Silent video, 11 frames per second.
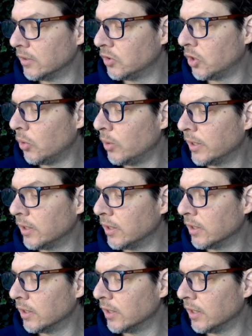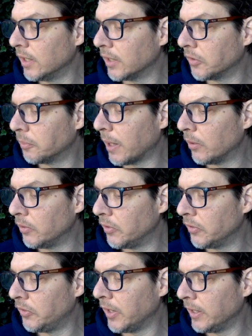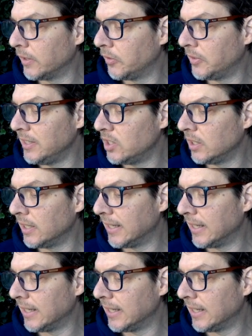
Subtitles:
Dogen expounds Seneca's teaching